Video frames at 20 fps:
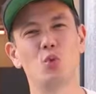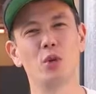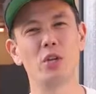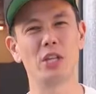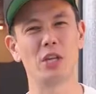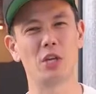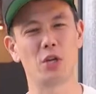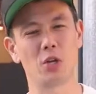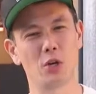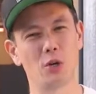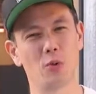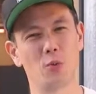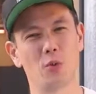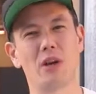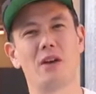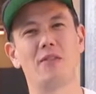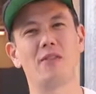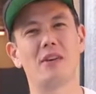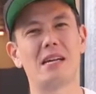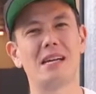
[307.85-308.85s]
really good,
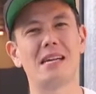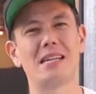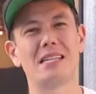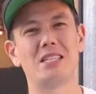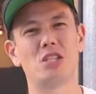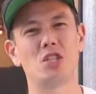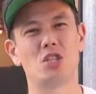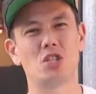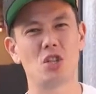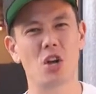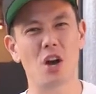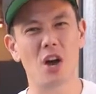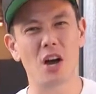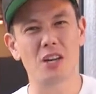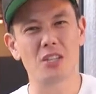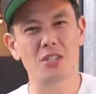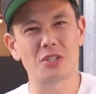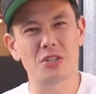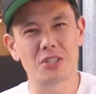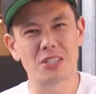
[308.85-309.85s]
whatever kind of
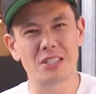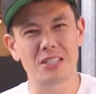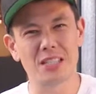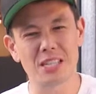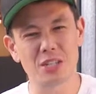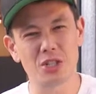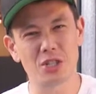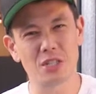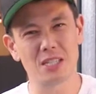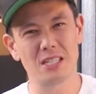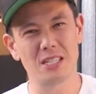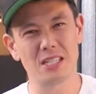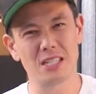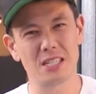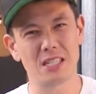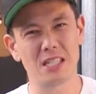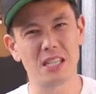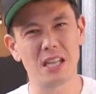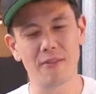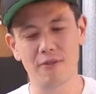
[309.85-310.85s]
sauce or deliciousness
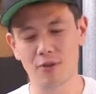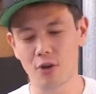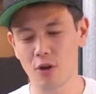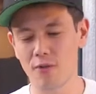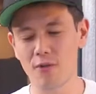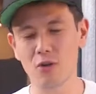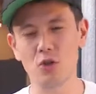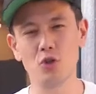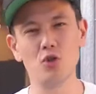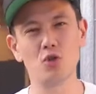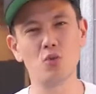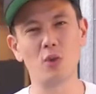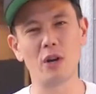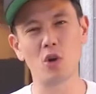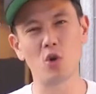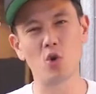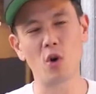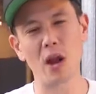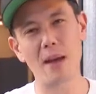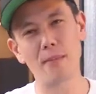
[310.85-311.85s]
is left over, and you just want
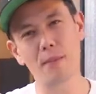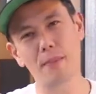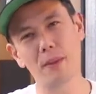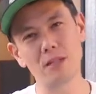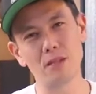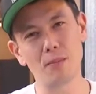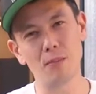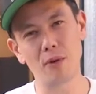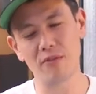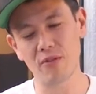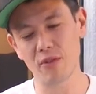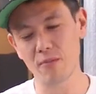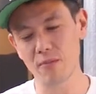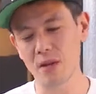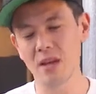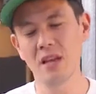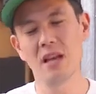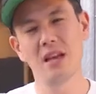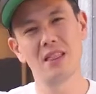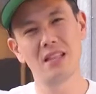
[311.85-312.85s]
to grab a piece of bread
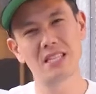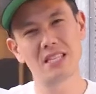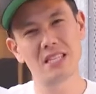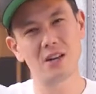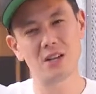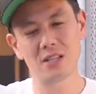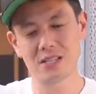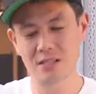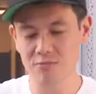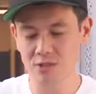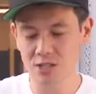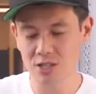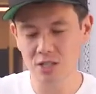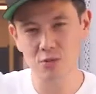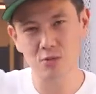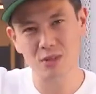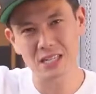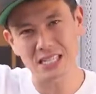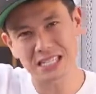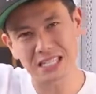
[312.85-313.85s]
from the center of the table, you
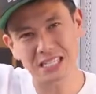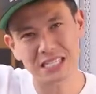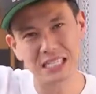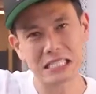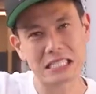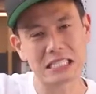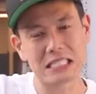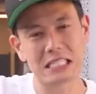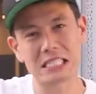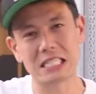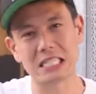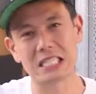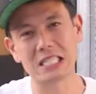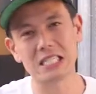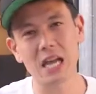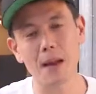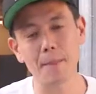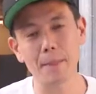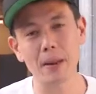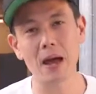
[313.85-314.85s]
just want to
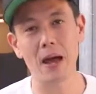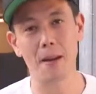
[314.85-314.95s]
sop it